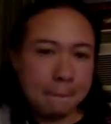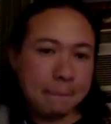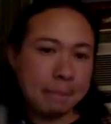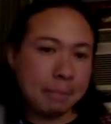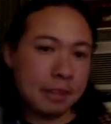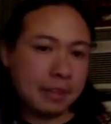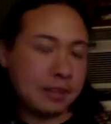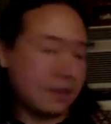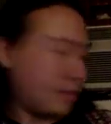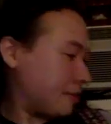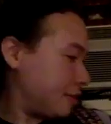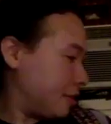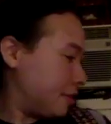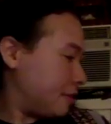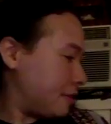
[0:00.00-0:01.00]
This
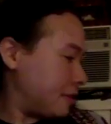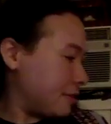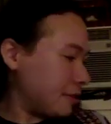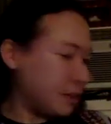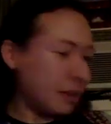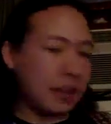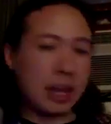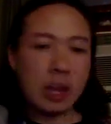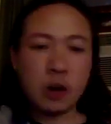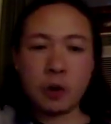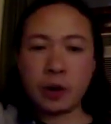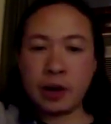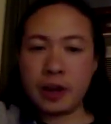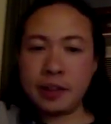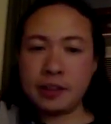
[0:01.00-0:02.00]
is an
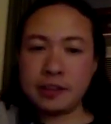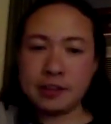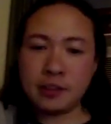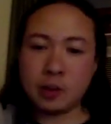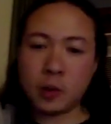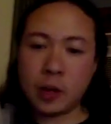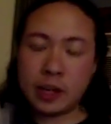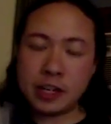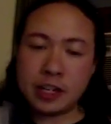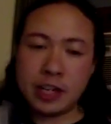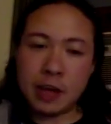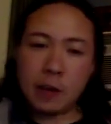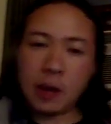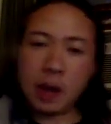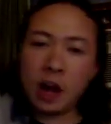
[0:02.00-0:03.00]
inquiry, and this is a question that
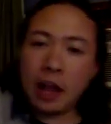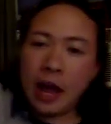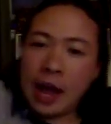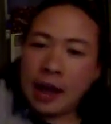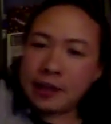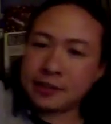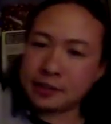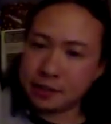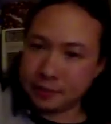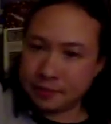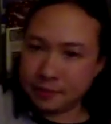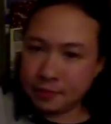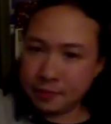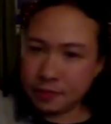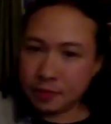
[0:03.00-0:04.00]
we all ask.
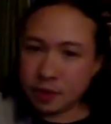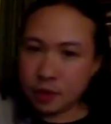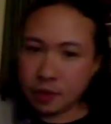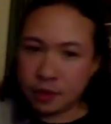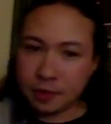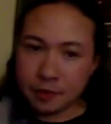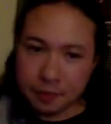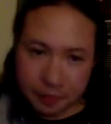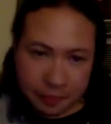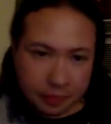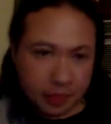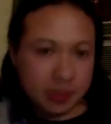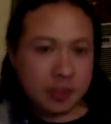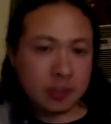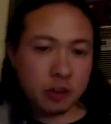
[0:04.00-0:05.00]

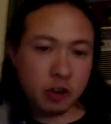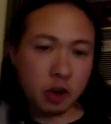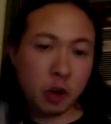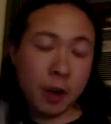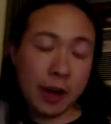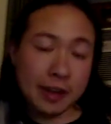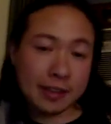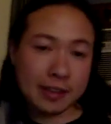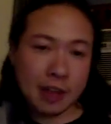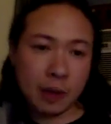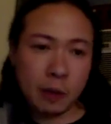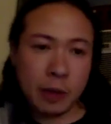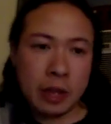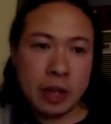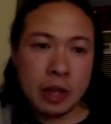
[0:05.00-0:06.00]
This is a request that
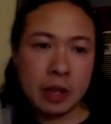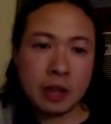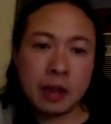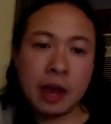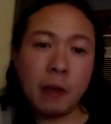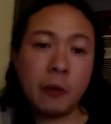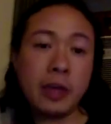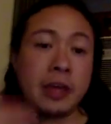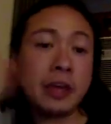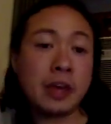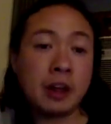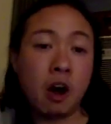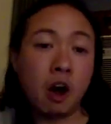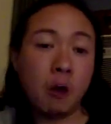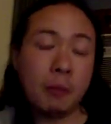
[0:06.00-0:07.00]
we can
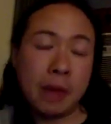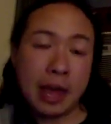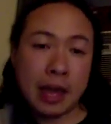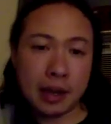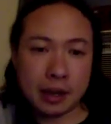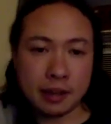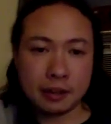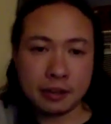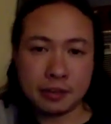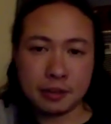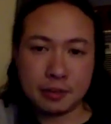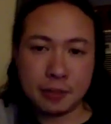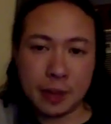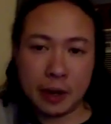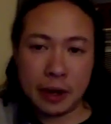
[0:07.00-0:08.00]
all make to
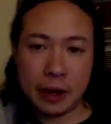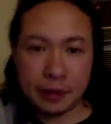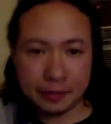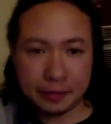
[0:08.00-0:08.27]
Spirit.